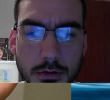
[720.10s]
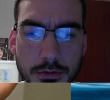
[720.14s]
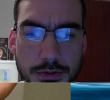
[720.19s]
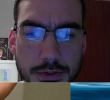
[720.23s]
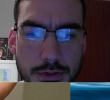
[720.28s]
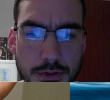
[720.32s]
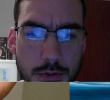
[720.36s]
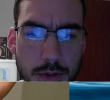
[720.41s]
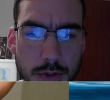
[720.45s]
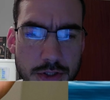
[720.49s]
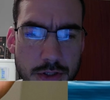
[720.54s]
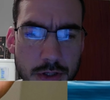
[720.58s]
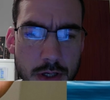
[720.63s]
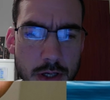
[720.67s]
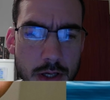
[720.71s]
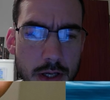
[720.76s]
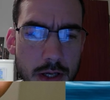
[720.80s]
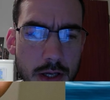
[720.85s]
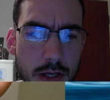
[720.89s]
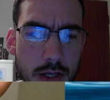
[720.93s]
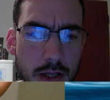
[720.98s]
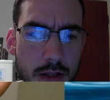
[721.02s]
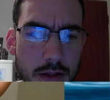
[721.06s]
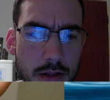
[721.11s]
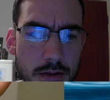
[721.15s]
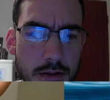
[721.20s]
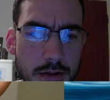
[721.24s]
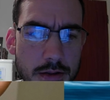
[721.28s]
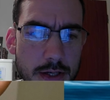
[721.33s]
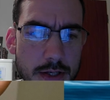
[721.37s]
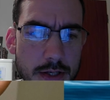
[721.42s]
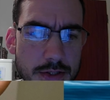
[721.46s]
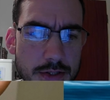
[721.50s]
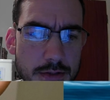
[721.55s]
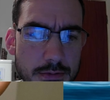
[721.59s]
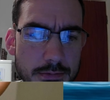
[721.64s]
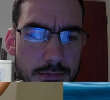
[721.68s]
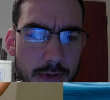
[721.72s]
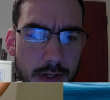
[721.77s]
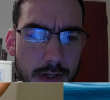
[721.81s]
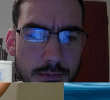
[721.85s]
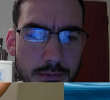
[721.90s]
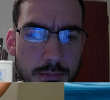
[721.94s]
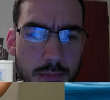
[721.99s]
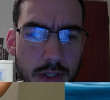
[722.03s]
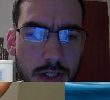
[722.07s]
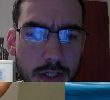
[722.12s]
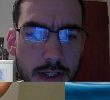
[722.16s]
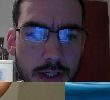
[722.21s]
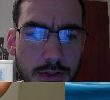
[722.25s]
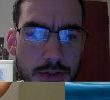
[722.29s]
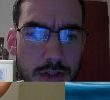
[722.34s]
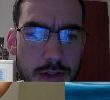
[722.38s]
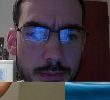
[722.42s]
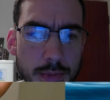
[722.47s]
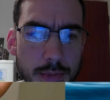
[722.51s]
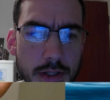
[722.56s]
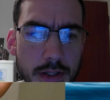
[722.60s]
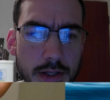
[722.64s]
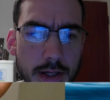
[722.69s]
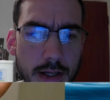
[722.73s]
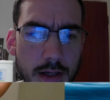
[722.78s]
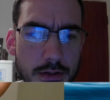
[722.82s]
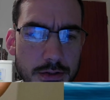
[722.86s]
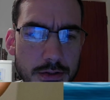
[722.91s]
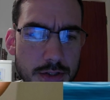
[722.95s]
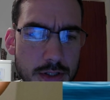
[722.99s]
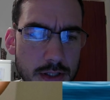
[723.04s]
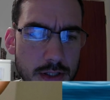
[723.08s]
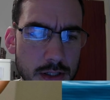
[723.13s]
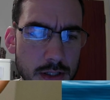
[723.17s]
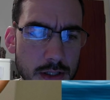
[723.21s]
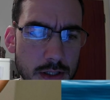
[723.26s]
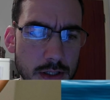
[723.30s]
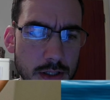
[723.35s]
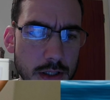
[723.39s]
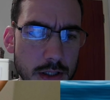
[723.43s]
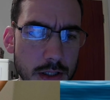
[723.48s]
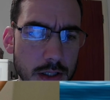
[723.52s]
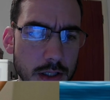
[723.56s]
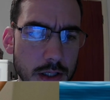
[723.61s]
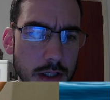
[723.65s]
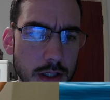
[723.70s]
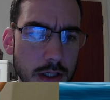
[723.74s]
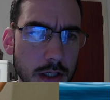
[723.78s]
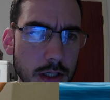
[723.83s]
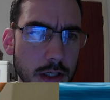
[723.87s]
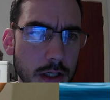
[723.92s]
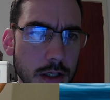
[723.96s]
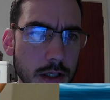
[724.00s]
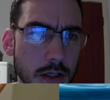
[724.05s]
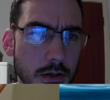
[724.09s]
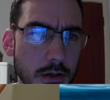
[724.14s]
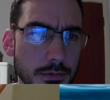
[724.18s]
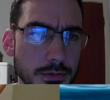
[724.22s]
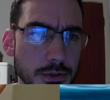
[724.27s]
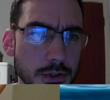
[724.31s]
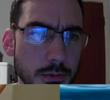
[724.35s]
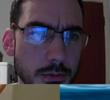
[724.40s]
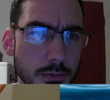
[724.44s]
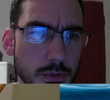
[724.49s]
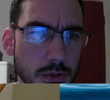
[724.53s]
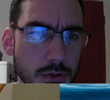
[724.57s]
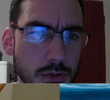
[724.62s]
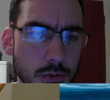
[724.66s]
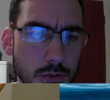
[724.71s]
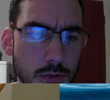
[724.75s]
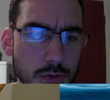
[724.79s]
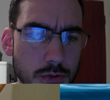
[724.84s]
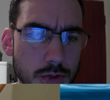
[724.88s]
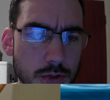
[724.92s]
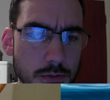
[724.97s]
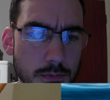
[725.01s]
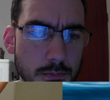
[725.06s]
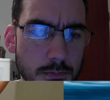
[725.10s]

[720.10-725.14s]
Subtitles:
situation. This, in fact, might actually be an allergy of some sort.